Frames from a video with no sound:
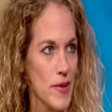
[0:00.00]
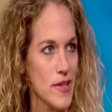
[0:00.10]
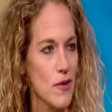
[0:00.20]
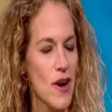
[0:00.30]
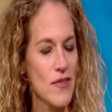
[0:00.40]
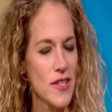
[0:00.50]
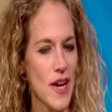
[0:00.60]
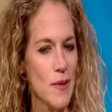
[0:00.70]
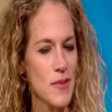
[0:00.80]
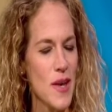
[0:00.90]
And so
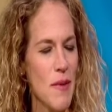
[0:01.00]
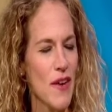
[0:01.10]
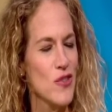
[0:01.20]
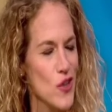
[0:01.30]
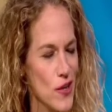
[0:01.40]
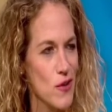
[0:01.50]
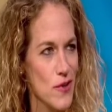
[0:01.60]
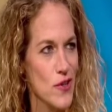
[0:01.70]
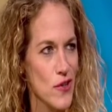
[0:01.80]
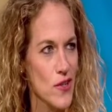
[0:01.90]
oftentimes they may have started the
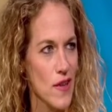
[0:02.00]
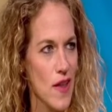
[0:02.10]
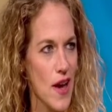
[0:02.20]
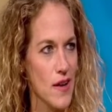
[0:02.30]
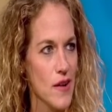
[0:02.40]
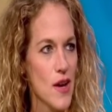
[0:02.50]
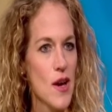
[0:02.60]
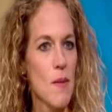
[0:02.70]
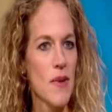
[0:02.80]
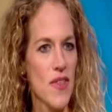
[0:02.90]
research online,
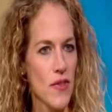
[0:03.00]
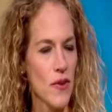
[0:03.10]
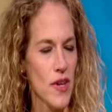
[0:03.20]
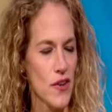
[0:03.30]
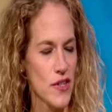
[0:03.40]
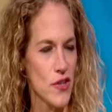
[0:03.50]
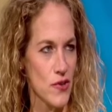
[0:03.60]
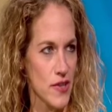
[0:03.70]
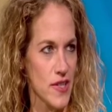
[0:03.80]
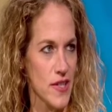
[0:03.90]
but then they'll hear
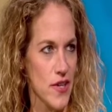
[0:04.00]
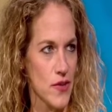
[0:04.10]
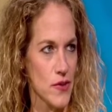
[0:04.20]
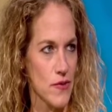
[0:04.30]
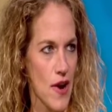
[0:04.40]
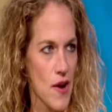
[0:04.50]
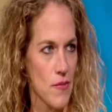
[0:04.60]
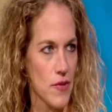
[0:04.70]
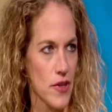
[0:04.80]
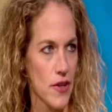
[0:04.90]
additional details
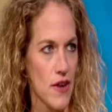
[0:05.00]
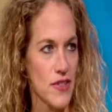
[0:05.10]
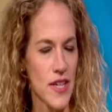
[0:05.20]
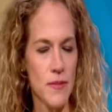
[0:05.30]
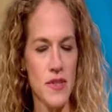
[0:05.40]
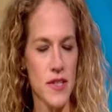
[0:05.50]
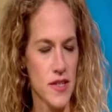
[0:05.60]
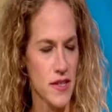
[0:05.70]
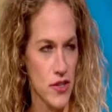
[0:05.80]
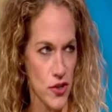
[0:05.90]
from what are oftentimes the
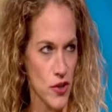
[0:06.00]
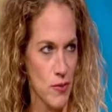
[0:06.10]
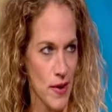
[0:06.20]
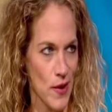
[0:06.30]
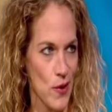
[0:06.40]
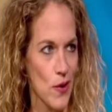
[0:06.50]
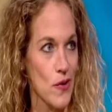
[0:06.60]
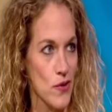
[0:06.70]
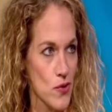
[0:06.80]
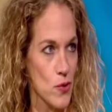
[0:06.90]
discharge planner or
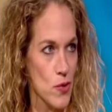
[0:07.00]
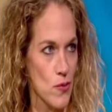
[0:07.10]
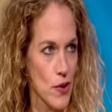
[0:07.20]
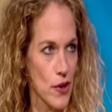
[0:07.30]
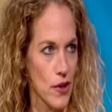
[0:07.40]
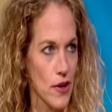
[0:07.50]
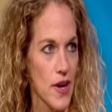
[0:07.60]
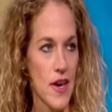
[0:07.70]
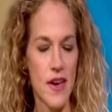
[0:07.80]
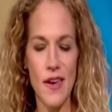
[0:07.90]
the social worker,
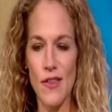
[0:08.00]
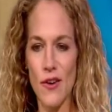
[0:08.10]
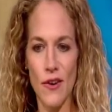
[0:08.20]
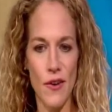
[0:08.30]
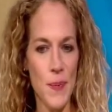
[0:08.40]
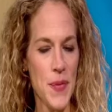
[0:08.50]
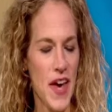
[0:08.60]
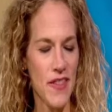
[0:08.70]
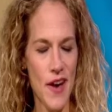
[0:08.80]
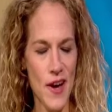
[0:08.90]
either
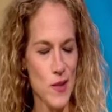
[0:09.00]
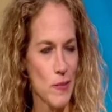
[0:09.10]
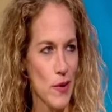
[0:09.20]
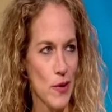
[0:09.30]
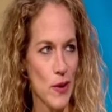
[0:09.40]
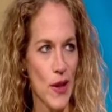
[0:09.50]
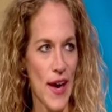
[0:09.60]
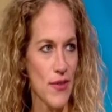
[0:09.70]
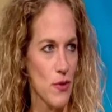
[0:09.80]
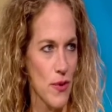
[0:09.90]
at the hospital,
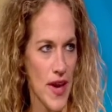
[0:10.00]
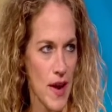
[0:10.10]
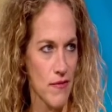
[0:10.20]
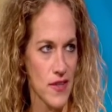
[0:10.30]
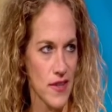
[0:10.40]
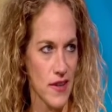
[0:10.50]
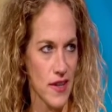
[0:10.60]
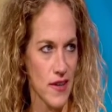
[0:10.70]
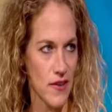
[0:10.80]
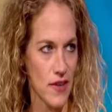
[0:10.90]
at the rehab
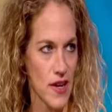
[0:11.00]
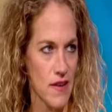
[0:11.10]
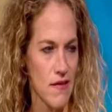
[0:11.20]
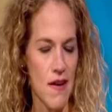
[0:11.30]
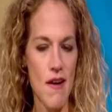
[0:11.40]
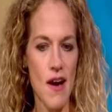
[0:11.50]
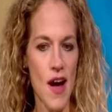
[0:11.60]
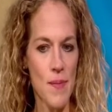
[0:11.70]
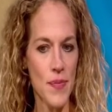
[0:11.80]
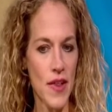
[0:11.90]
facility they're in.
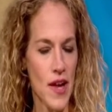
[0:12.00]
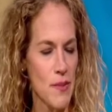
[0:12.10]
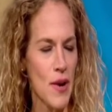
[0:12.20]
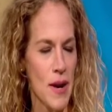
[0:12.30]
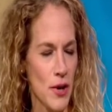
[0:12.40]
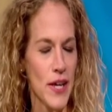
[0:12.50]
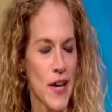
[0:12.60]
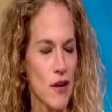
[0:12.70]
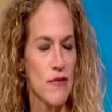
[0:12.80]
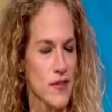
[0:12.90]
A lot of primary
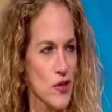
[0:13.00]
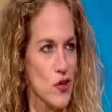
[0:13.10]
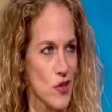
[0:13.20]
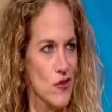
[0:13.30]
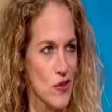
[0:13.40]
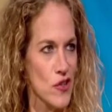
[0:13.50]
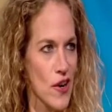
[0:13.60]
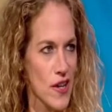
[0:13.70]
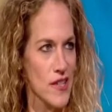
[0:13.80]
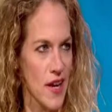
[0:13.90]
care physicians are
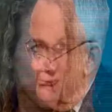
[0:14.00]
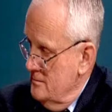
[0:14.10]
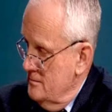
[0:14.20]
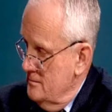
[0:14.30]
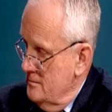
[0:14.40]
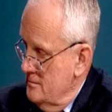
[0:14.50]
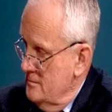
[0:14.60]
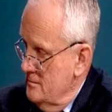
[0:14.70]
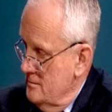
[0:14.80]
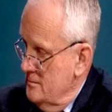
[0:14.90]
starting to kind of look at the whole
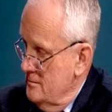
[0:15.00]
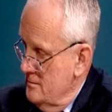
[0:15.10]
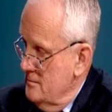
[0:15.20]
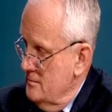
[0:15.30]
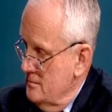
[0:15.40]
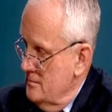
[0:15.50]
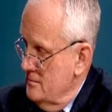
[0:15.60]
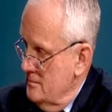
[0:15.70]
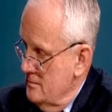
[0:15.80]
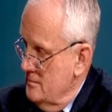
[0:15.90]
being
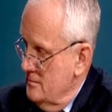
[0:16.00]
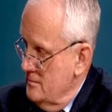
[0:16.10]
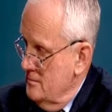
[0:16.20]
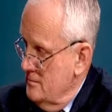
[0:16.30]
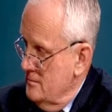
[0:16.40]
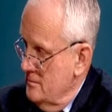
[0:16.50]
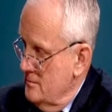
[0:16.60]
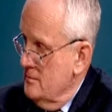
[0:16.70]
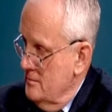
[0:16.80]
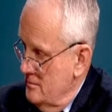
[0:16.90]
of their patients,
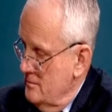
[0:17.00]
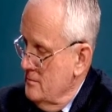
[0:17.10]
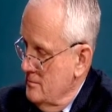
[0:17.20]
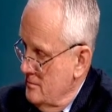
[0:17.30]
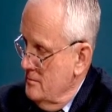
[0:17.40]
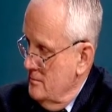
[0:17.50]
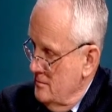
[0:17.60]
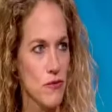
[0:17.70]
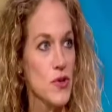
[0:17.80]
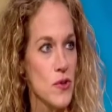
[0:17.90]
and so they'll look at what
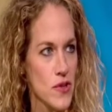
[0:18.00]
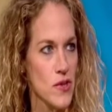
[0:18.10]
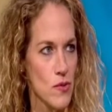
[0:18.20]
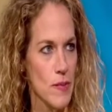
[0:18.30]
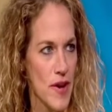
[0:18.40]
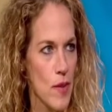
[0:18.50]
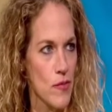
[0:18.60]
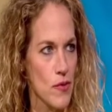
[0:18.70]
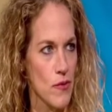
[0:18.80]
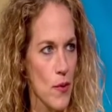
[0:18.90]
resources would be
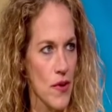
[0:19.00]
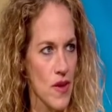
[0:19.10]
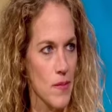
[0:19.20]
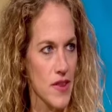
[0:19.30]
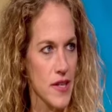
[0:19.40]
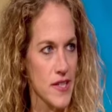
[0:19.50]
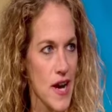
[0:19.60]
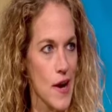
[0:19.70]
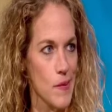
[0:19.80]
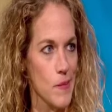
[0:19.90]
helpful for them at that
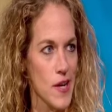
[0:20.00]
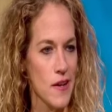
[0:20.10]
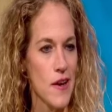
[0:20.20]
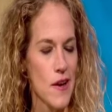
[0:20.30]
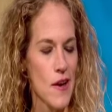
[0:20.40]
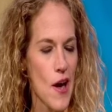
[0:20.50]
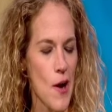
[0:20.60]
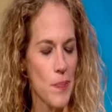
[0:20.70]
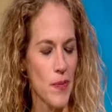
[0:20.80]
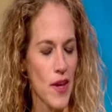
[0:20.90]
time. But
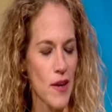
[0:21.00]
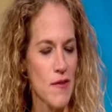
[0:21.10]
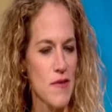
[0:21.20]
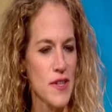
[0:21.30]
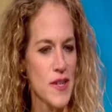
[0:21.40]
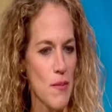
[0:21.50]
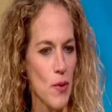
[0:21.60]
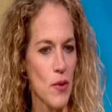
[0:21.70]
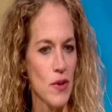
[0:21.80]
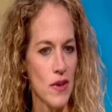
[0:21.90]
kind of the
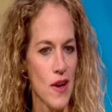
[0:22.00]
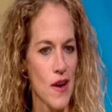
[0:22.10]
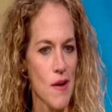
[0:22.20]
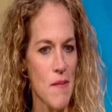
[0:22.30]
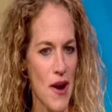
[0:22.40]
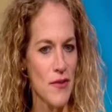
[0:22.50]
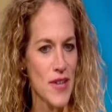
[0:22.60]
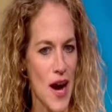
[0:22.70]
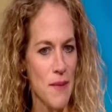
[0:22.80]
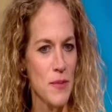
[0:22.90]
typical amount of
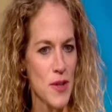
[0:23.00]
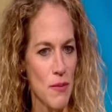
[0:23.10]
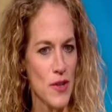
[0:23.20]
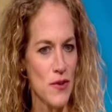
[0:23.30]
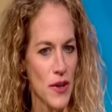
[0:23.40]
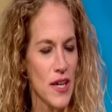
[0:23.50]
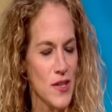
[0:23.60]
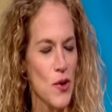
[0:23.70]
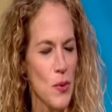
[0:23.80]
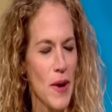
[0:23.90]
time someone is looking
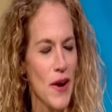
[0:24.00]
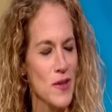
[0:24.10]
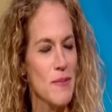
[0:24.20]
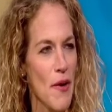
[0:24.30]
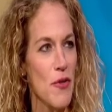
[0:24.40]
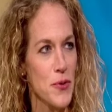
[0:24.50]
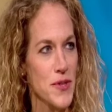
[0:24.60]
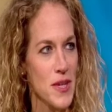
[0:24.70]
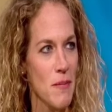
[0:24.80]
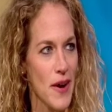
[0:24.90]
into home care is about
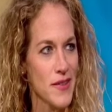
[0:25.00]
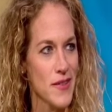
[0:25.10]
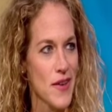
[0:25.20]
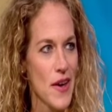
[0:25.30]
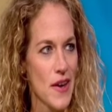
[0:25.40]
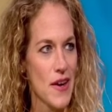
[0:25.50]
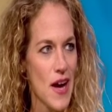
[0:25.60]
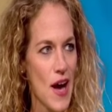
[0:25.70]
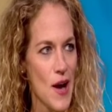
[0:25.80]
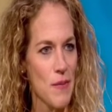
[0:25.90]
13 months,
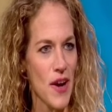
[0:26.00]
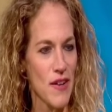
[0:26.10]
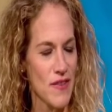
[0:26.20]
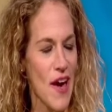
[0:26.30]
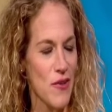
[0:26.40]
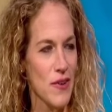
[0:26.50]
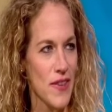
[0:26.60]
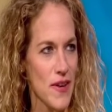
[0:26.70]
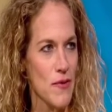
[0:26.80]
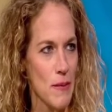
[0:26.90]
kind of gathering
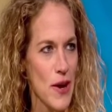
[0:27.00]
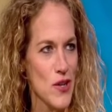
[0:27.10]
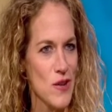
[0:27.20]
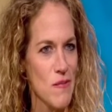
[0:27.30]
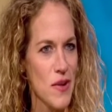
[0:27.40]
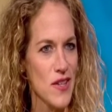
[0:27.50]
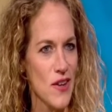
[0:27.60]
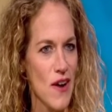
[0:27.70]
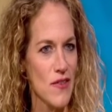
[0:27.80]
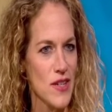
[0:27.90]
the information, but it's
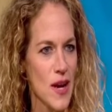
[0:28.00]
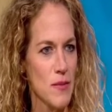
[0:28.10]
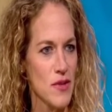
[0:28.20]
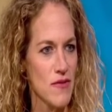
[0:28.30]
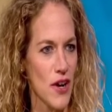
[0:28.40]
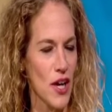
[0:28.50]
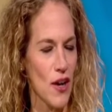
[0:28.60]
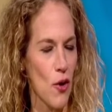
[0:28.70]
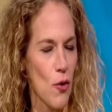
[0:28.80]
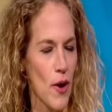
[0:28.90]
oftentimes a very
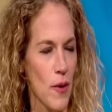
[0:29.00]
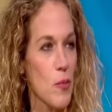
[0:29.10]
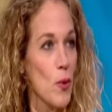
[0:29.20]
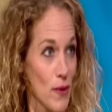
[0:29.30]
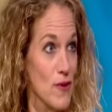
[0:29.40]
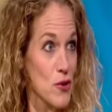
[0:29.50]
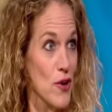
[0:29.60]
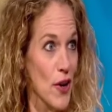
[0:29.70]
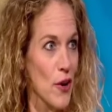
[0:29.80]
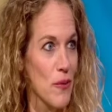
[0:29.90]
quick pull of the
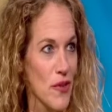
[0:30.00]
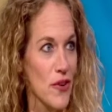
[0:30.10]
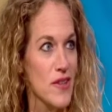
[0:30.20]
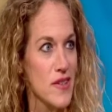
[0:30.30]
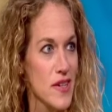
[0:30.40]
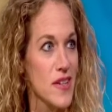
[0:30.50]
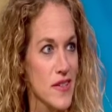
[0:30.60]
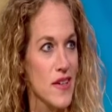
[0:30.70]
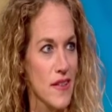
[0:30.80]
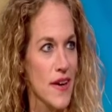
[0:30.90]
trigger when there is an
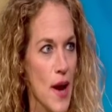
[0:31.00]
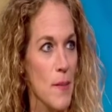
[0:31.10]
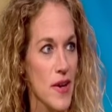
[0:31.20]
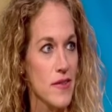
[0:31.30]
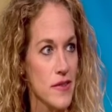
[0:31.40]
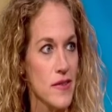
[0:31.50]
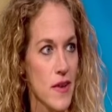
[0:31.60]
incident that happens.